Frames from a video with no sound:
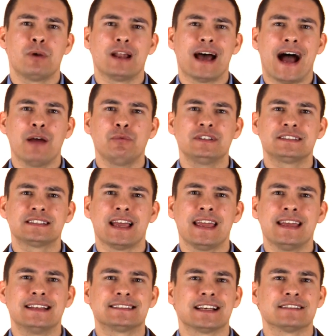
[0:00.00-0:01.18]
But I would say
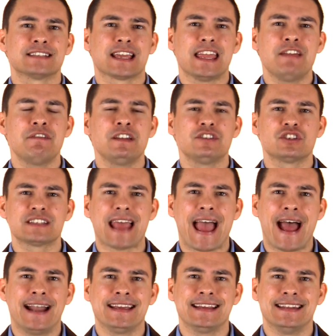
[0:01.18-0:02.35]
it sounds like even just
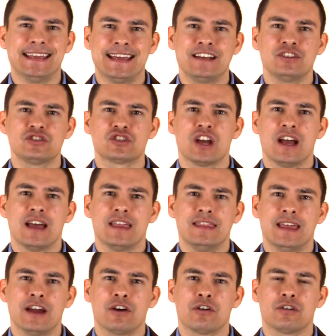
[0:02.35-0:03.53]
adding an inch
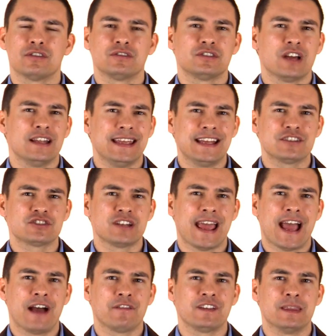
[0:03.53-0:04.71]
there, an inch and a
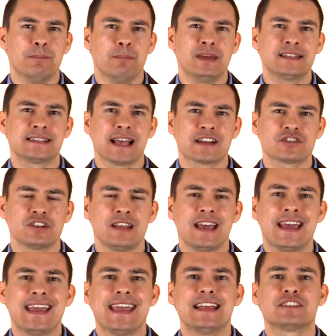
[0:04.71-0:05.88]
half in the midsection,
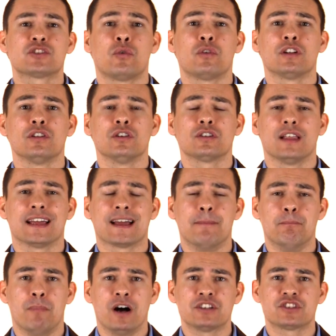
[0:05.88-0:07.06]
it's going to look like a
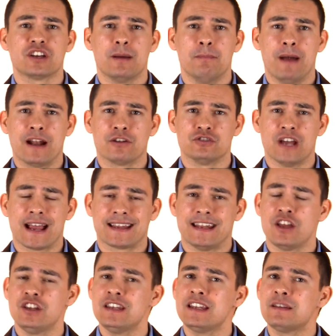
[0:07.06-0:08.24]
much better jacket.
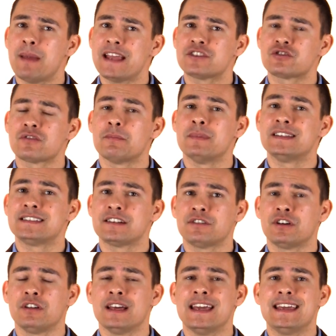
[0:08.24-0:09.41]
Now you need to make sure the
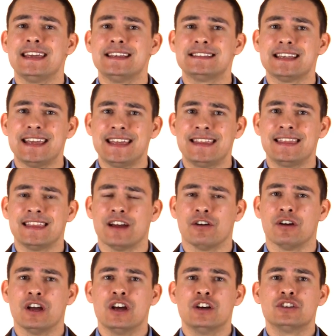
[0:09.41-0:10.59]
material is in there.
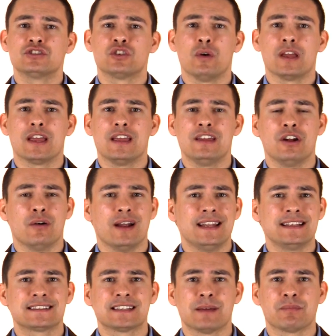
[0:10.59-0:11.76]
So, it, you know, and
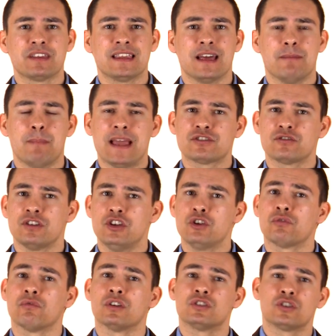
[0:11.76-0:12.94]
it's something that make sure that you
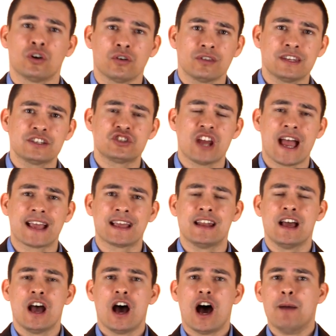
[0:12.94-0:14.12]
can return this
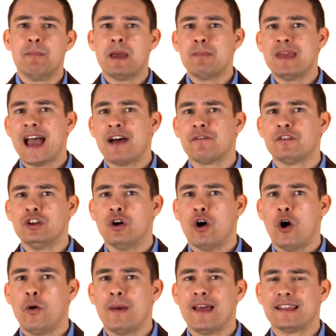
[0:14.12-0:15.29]
jacket, uh, maybe have, you know,
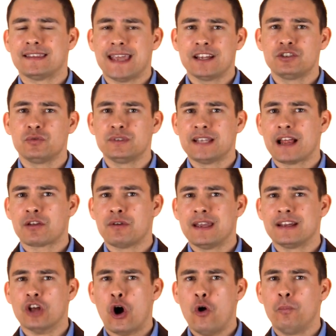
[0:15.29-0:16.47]
op take it to a tailor. He
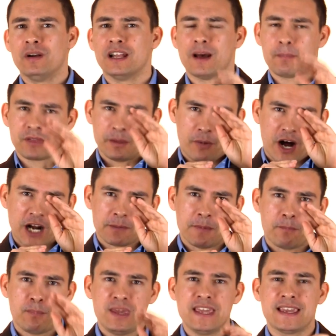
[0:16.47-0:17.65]
can open it up at the bottom
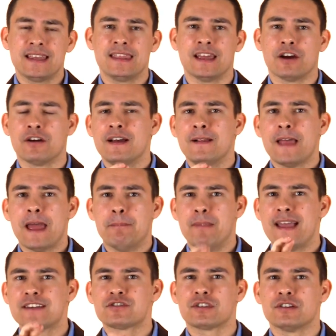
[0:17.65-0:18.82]
and peek in there and
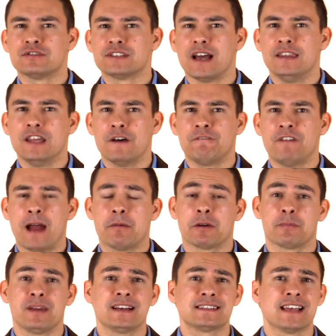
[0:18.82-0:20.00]
make sure there's enough
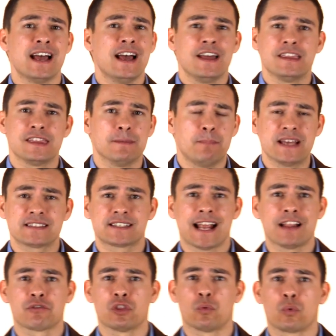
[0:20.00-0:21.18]
fabric, because the best
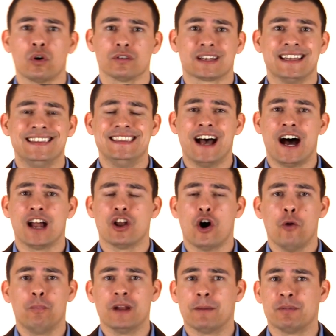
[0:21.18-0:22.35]
tailor in the world cannot
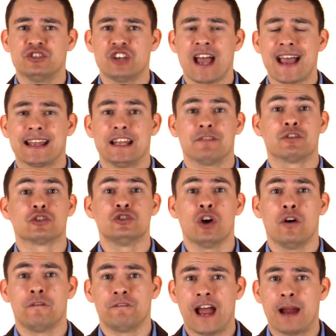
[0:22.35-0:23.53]
open up a jacket if there's
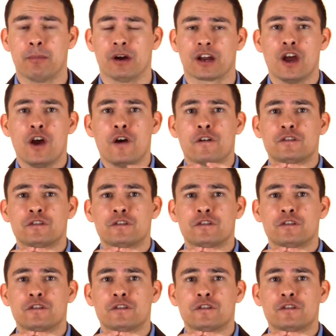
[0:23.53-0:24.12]
no fabric